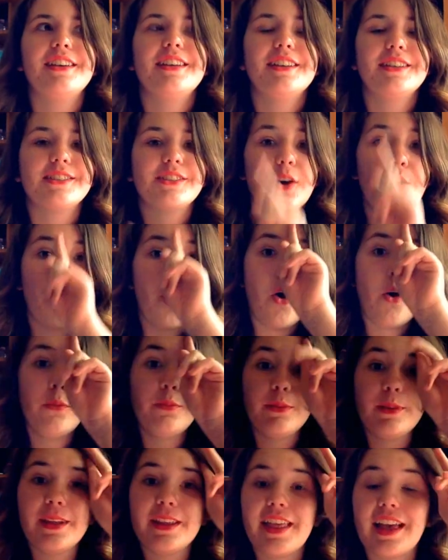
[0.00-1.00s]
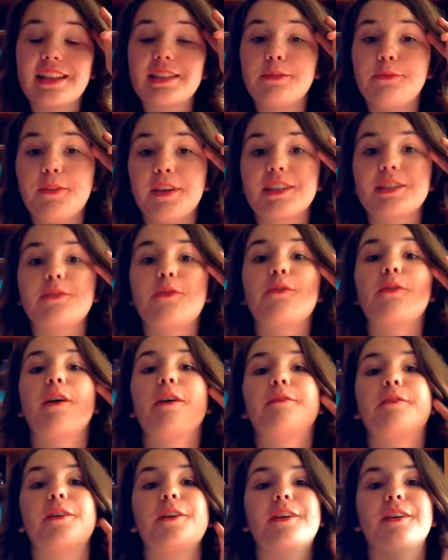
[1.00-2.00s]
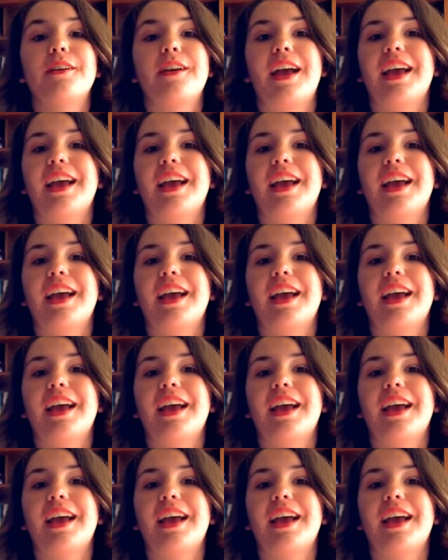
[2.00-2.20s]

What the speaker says: So hopefully that's fixed forever.